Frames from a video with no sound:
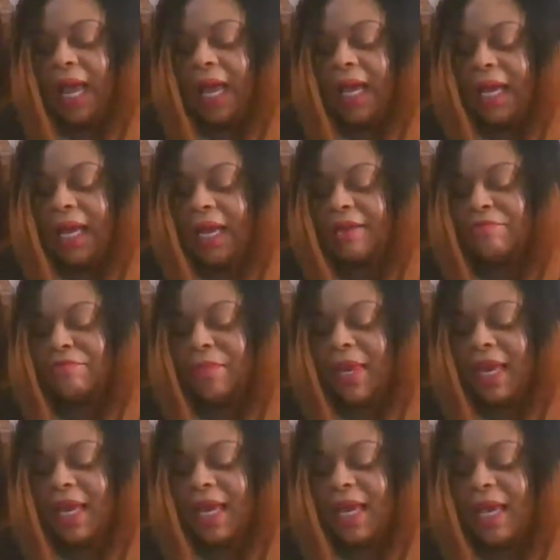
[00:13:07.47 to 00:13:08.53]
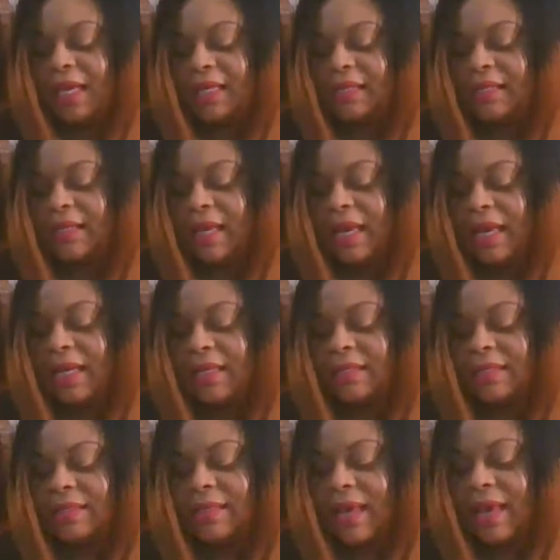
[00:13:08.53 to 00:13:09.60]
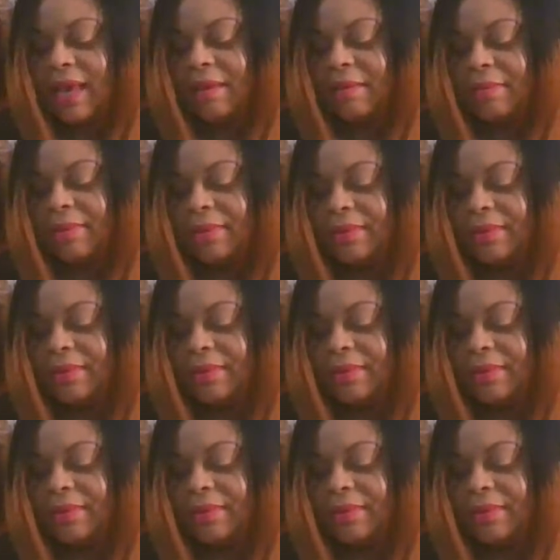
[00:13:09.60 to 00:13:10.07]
Give me a thumbs up.